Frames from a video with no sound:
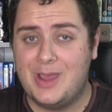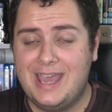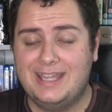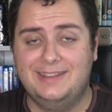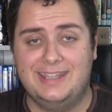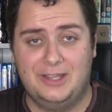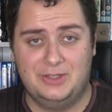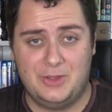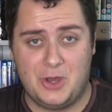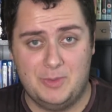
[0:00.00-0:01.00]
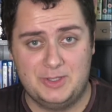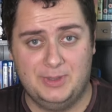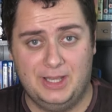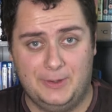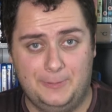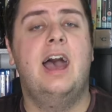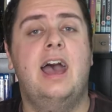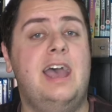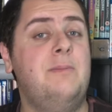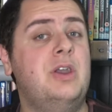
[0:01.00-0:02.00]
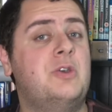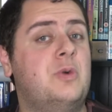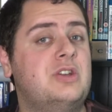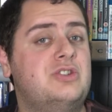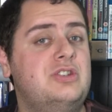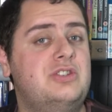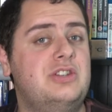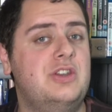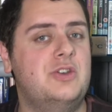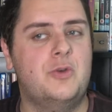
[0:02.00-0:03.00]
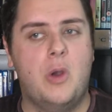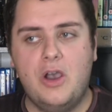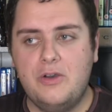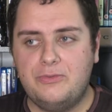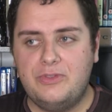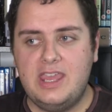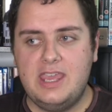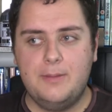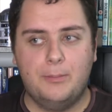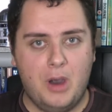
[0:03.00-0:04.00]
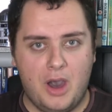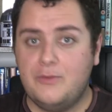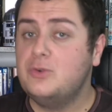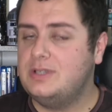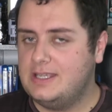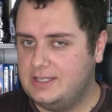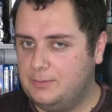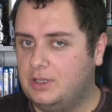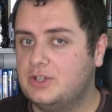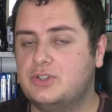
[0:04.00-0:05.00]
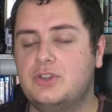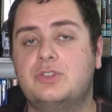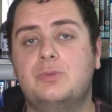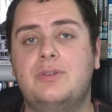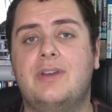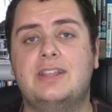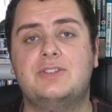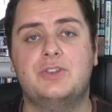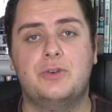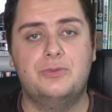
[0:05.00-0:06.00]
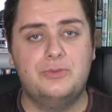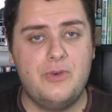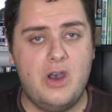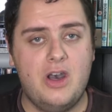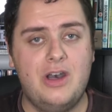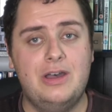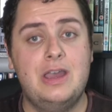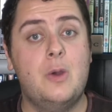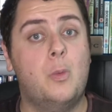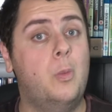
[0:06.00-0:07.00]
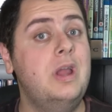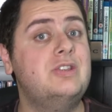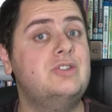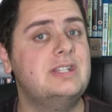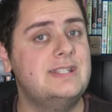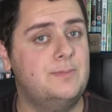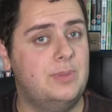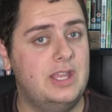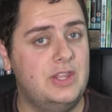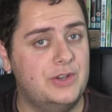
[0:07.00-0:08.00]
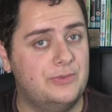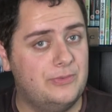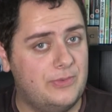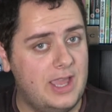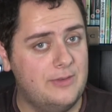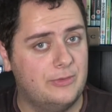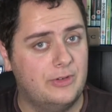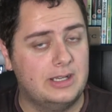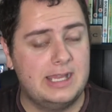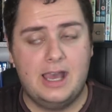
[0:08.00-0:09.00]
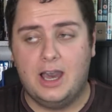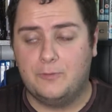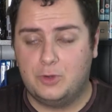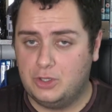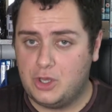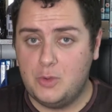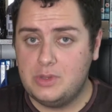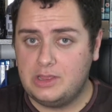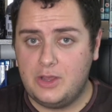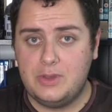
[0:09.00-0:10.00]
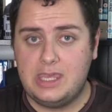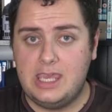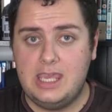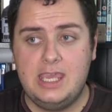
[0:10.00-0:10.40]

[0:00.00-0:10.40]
down in the comments below. And my question to you, of the Marvel Disney Plus shows that we've had so far, which has been your favourite? I've got to go with Loki,